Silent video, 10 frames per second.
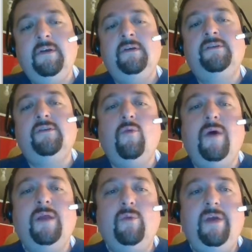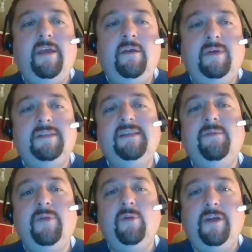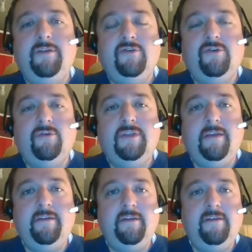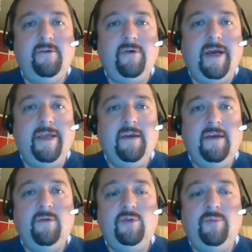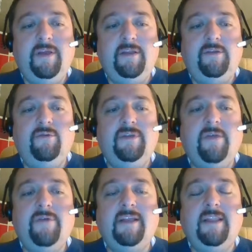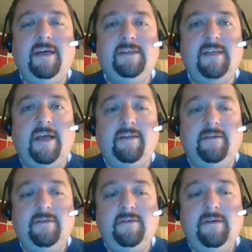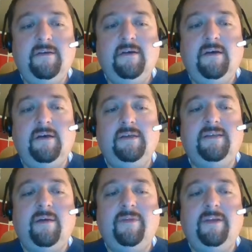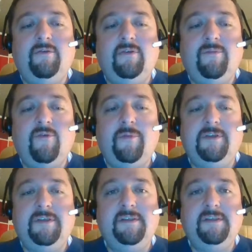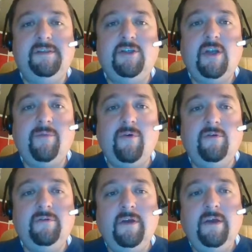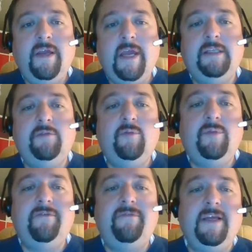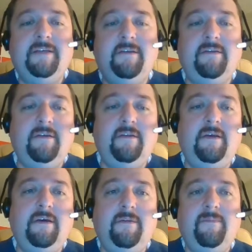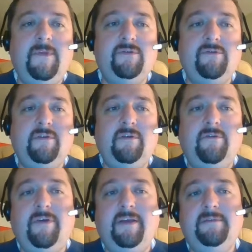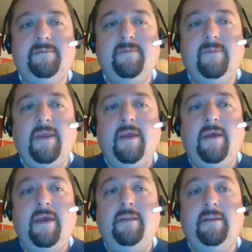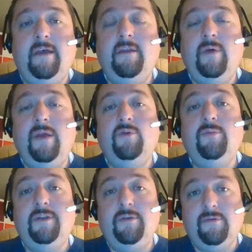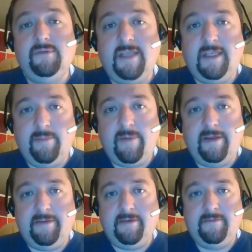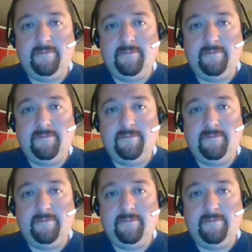So one simple way to show data in the UI would be to directly assign something to the properties in C# code, and it would be reflected in the user interface. And another way would be to use data binding.